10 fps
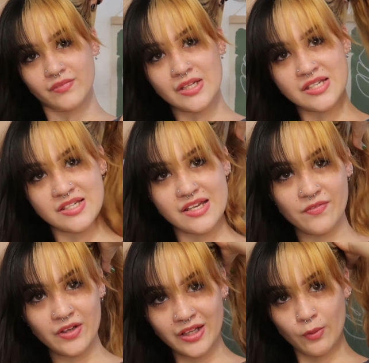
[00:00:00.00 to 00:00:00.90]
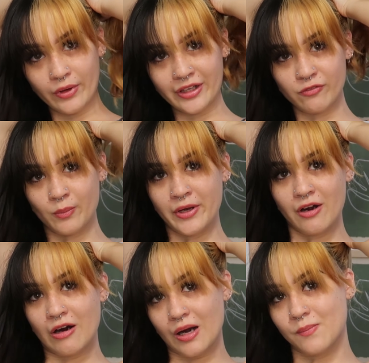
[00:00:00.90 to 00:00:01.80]
This is definitely a workout for my
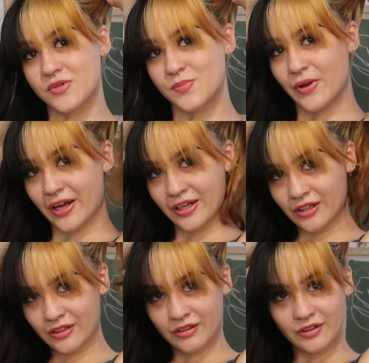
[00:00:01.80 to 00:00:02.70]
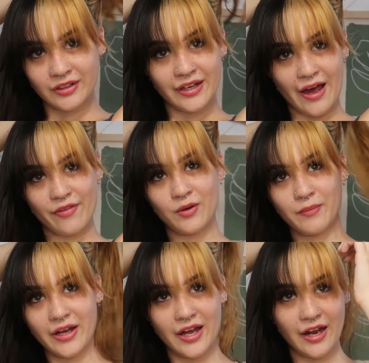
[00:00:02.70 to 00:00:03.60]
arms, but I gather
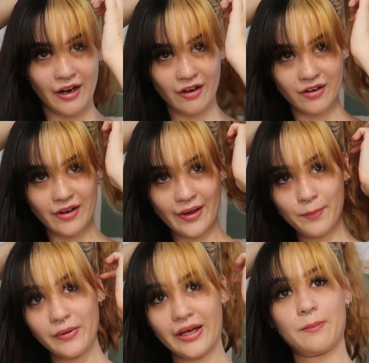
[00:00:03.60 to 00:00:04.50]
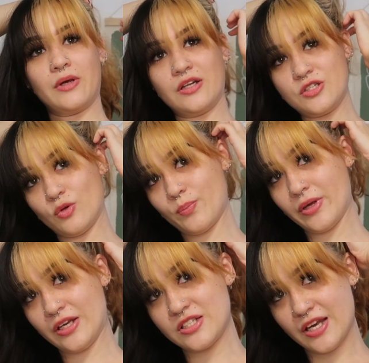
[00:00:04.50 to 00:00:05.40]
my hair up like I'm going to do a
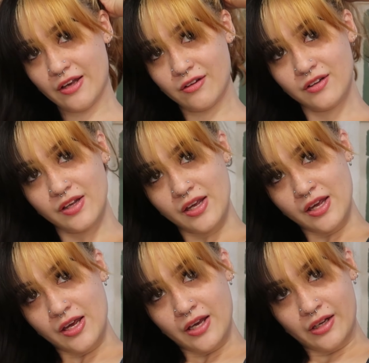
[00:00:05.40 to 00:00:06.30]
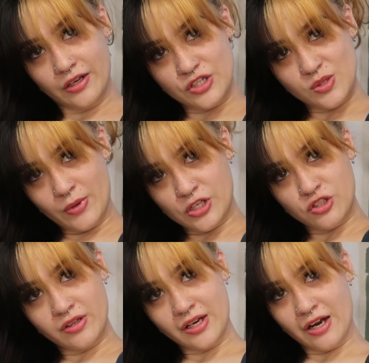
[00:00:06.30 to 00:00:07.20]
pigtail. And I just make
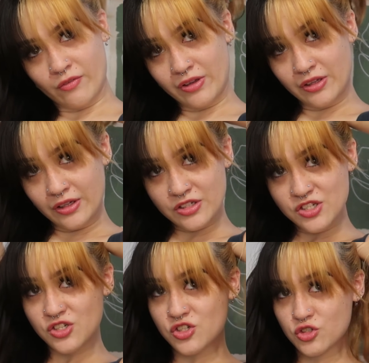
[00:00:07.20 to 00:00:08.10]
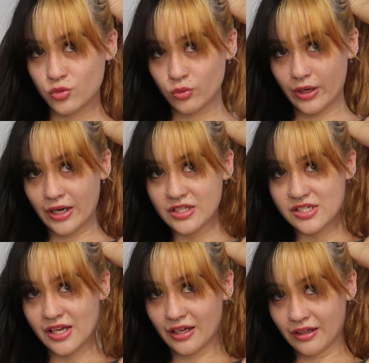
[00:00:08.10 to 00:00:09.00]
sure that everything is
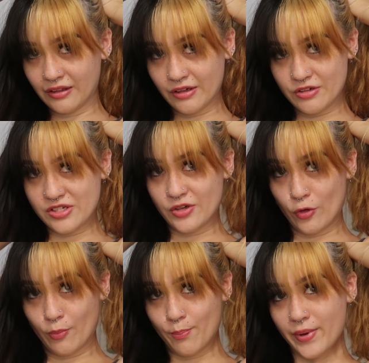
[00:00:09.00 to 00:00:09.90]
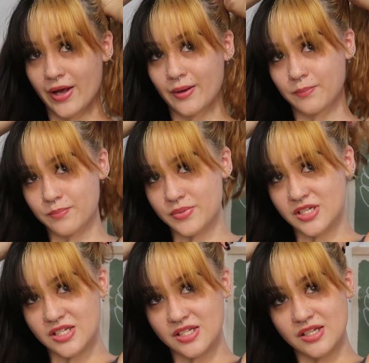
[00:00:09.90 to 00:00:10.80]
straight and there's no
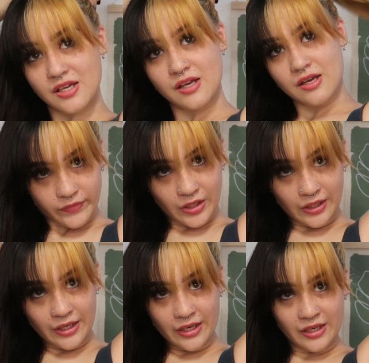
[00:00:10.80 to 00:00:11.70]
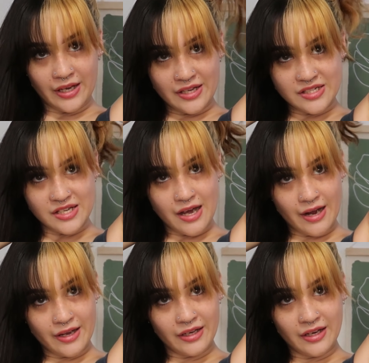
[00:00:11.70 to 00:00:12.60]
bumps. And I get it as
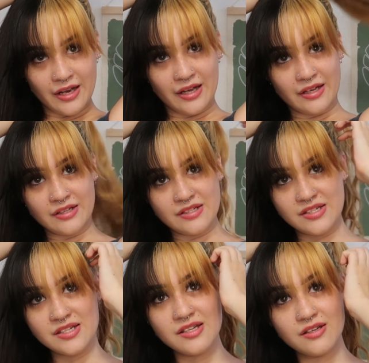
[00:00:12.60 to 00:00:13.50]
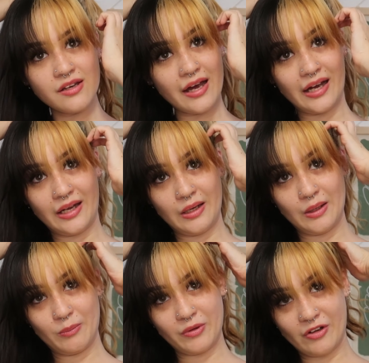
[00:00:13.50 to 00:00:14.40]
high as I
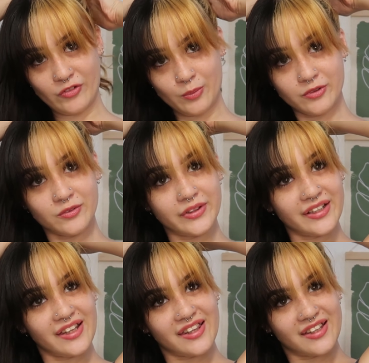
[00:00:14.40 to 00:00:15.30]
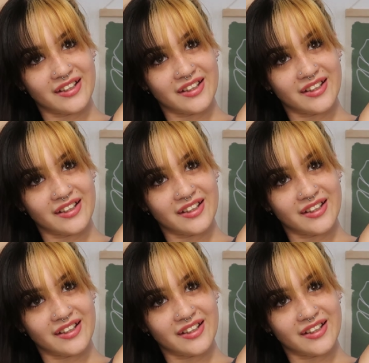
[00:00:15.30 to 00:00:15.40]
am comfortable with.